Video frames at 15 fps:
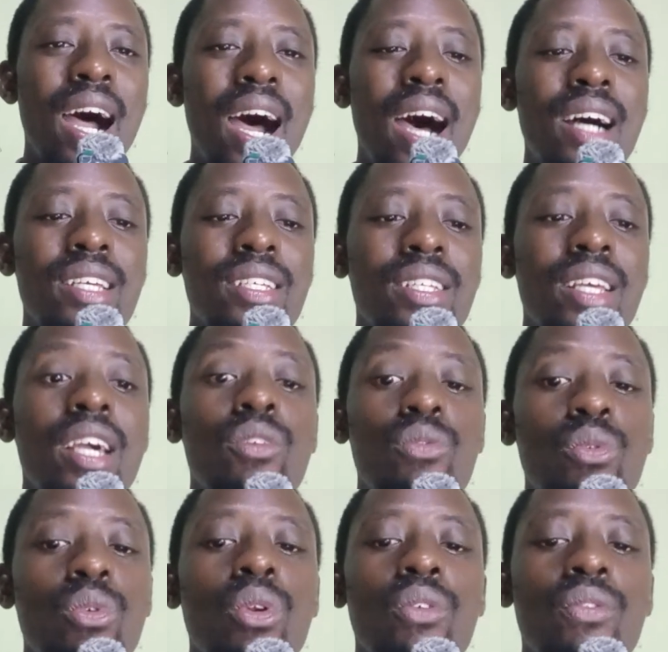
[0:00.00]
as a
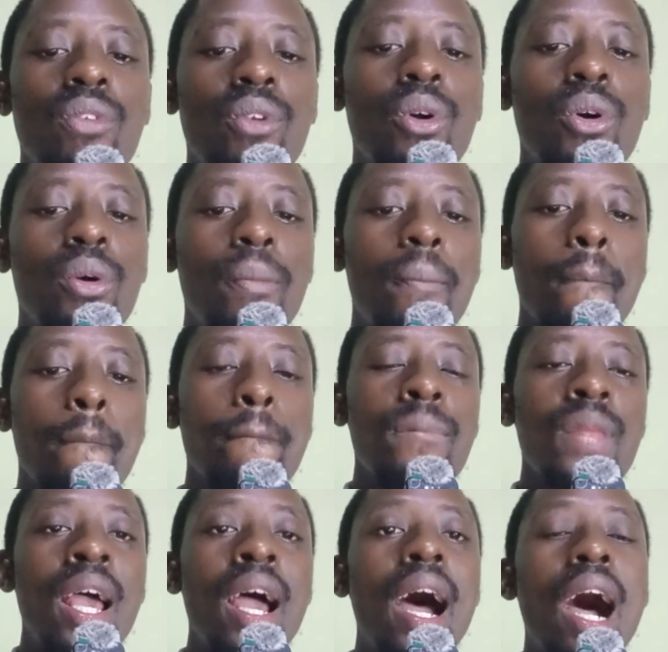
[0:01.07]
rule of law.
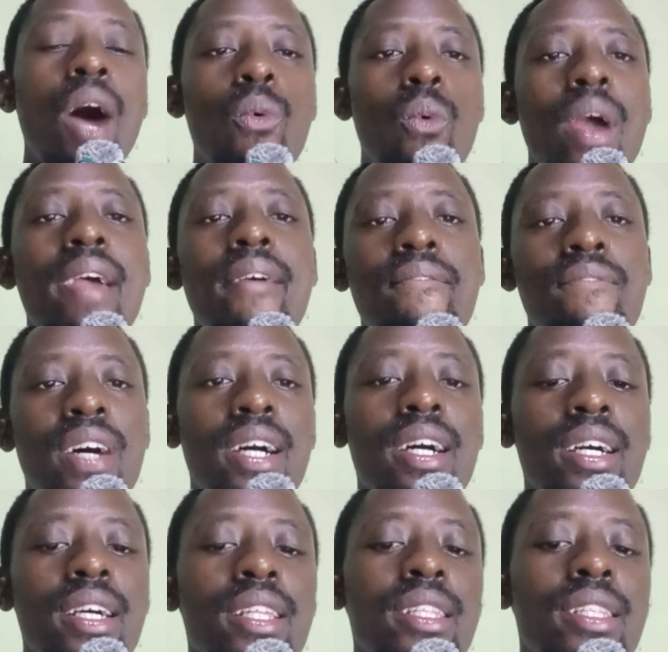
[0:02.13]
However,
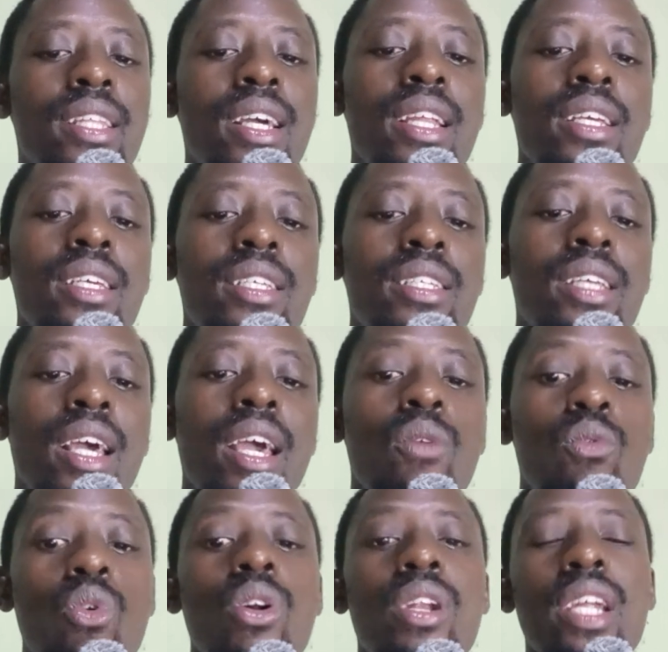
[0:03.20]
there is a
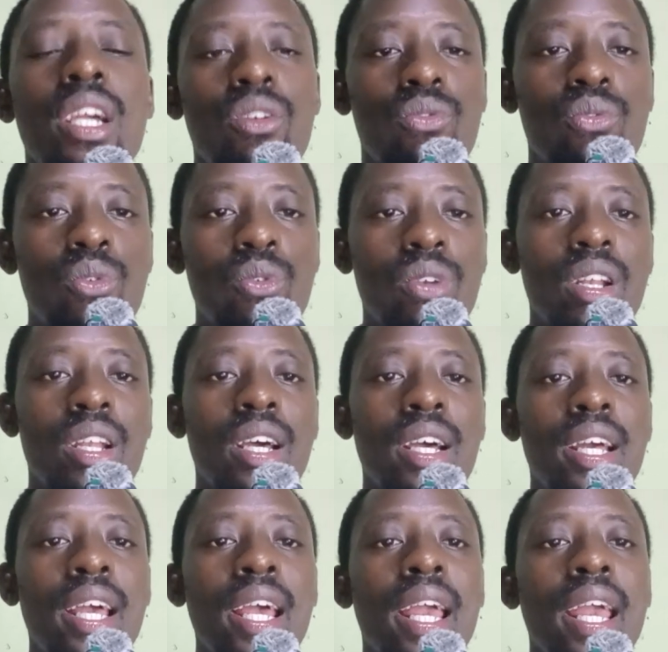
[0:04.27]
warning rule.
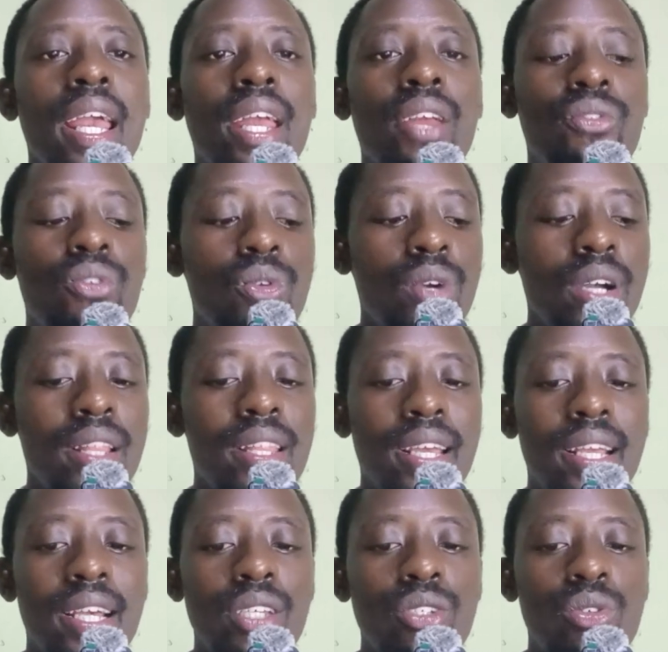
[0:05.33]
If you look at the
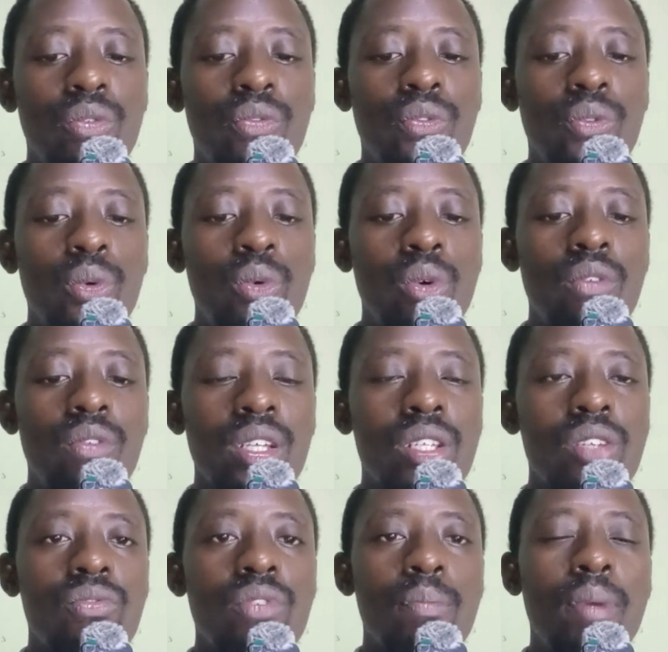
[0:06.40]
case of Thuo
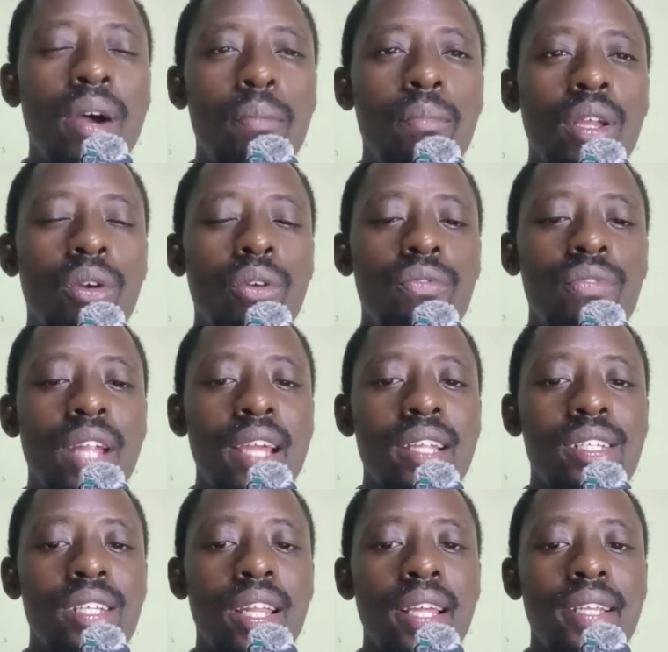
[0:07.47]
versus Republic of
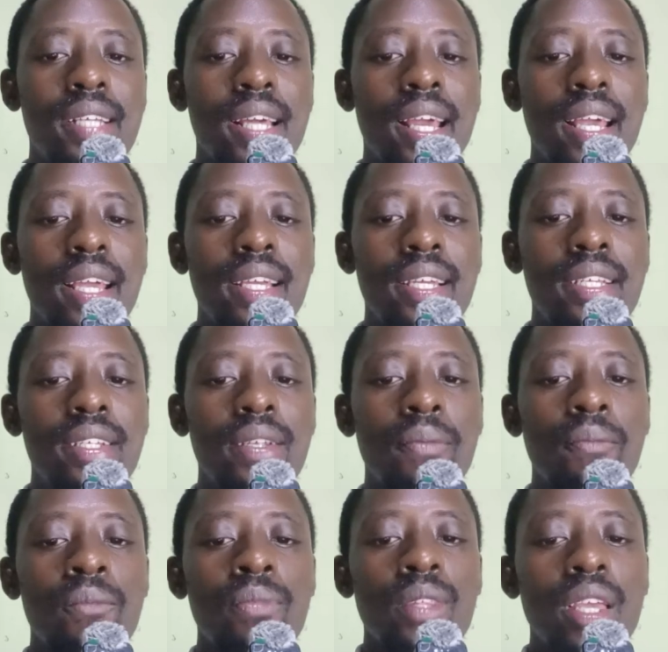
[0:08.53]
1988,
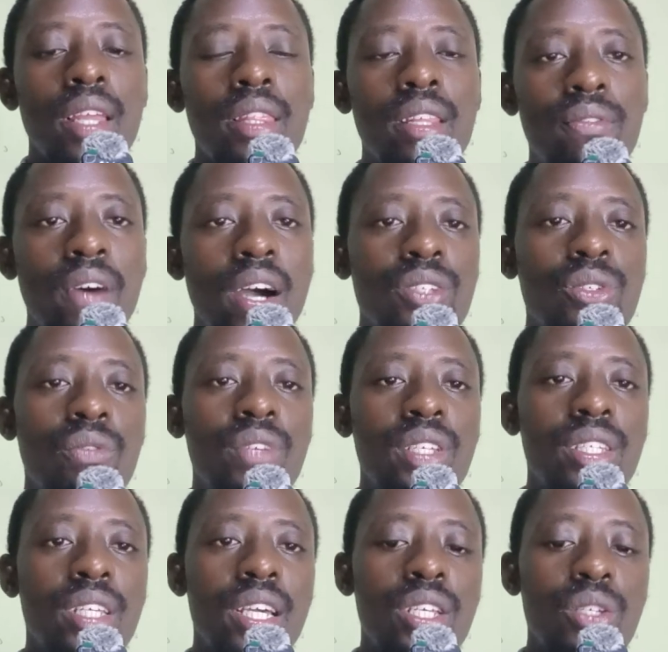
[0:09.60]
the facts of
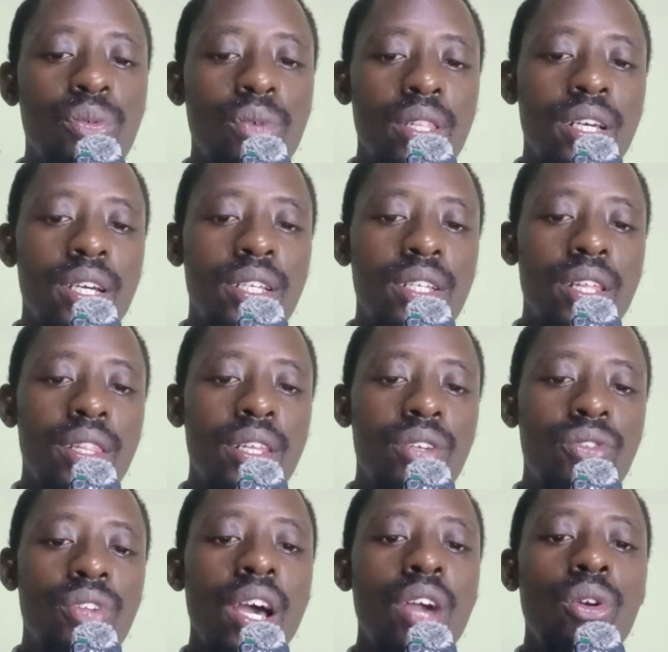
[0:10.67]
this case were that the
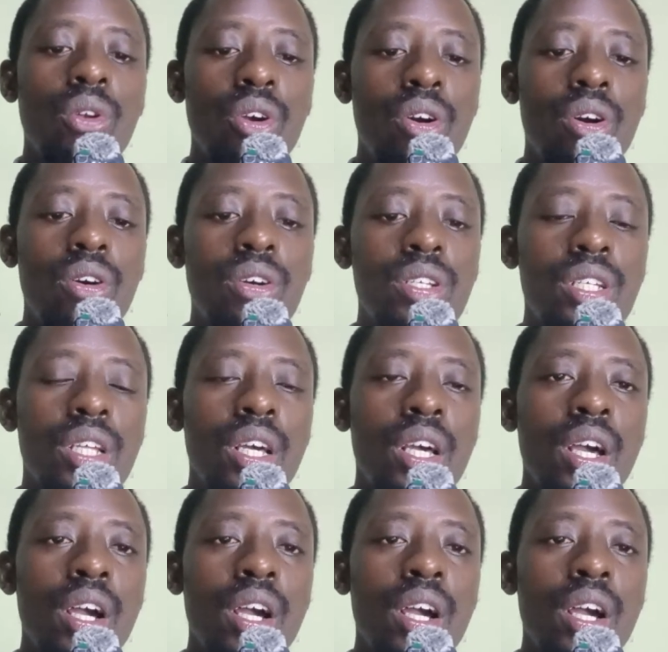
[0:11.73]
trial court